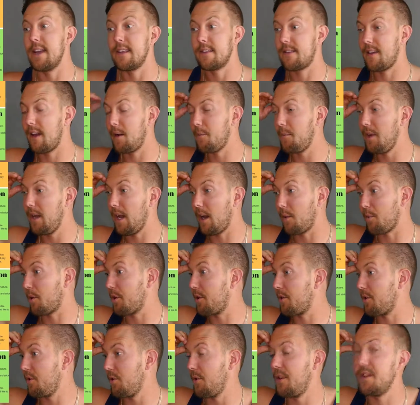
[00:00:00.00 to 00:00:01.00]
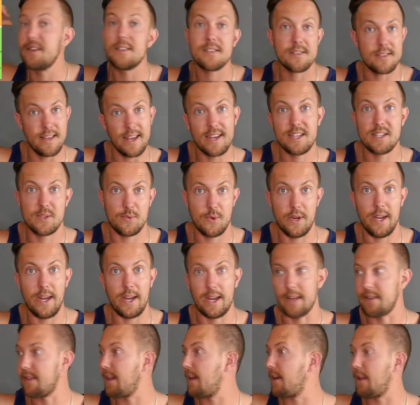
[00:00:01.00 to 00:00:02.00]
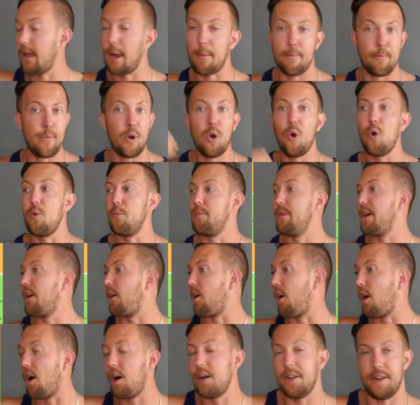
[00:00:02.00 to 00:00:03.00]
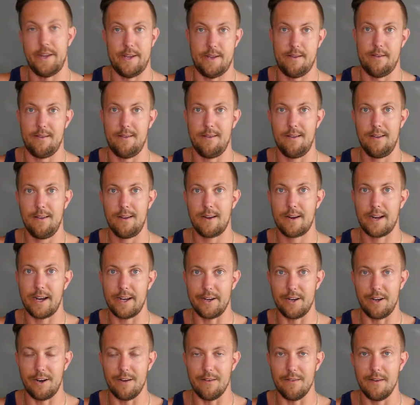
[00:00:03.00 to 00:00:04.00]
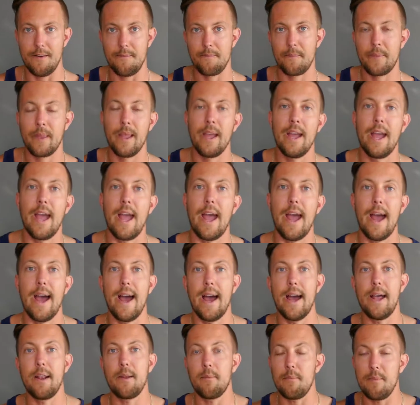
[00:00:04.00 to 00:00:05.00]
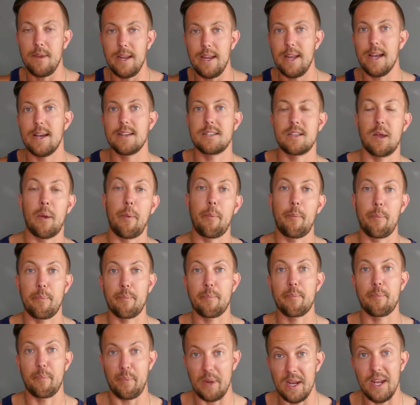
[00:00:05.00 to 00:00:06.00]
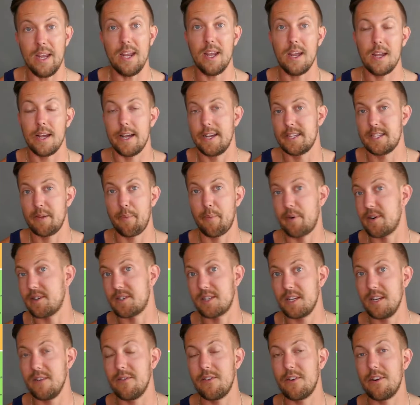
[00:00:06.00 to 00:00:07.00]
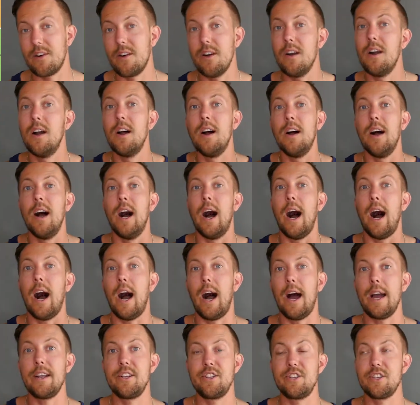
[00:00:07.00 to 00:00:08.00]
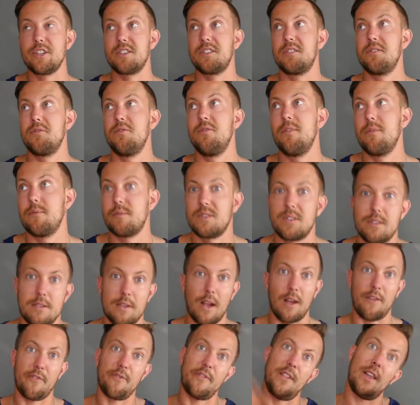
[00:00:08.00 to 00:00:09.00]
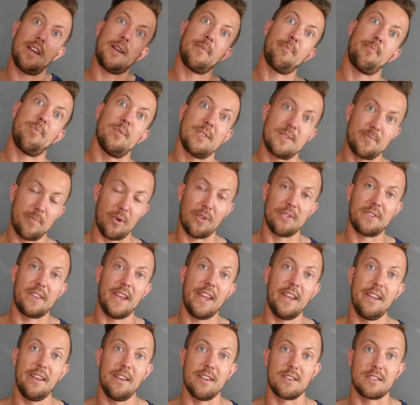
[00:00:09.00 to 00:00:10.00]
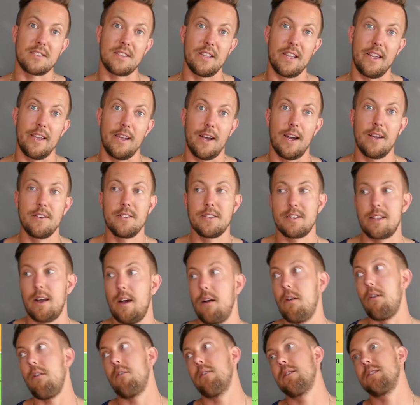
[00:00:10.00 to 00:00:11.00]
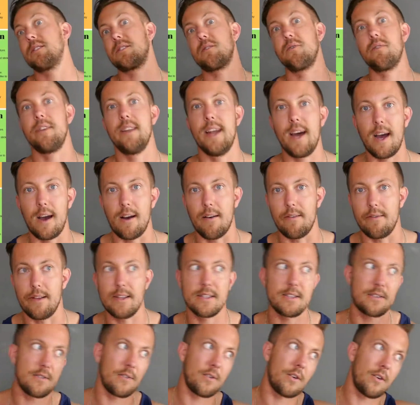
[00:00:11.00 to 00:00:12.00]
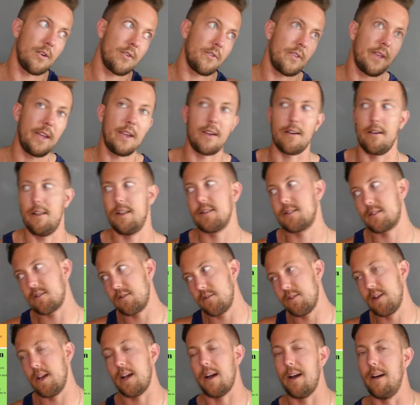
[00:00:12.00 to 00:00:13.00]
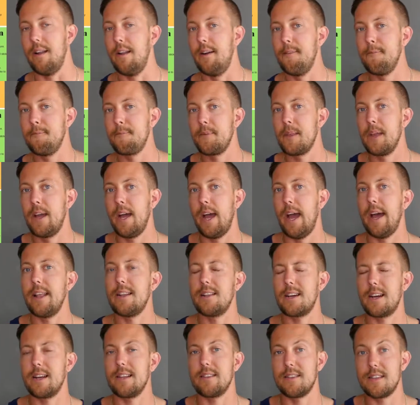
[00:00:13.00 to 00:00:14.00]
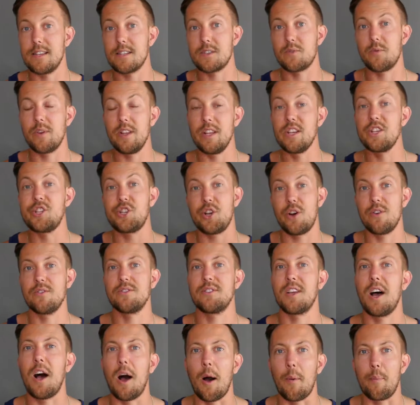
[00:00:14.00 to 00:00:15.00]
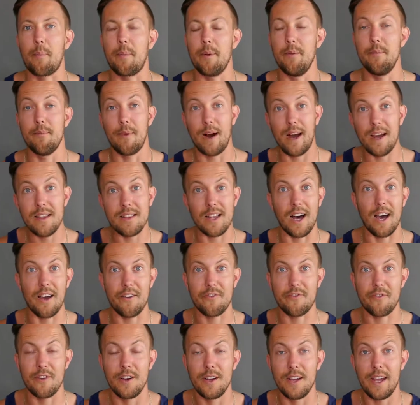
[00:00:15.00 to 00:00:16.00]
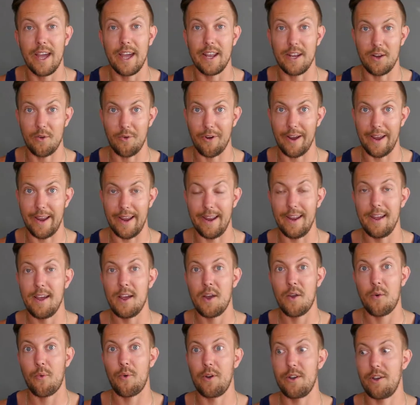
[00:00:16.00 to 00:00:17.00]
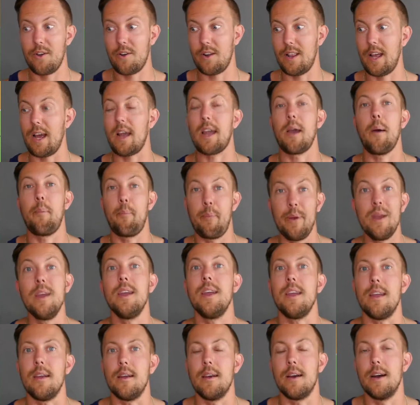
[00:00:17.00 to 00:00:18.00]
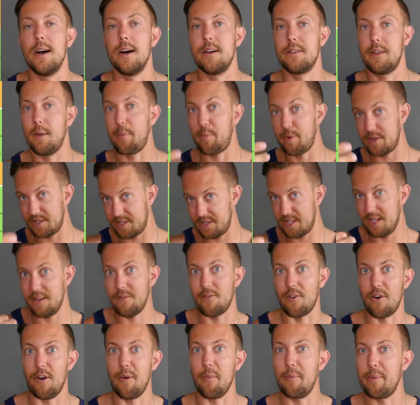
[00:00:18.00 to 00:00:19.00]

tell me I'm gonna do this next week, and then like boom, they're on it, kind of. And me as a P, as a perceiver, I just do stuff like spontaneously. I just like, oh, let's do it now. Let's do go there. Let's do that. And like this really shows up in my life anyway when you're like a P, the perceiver,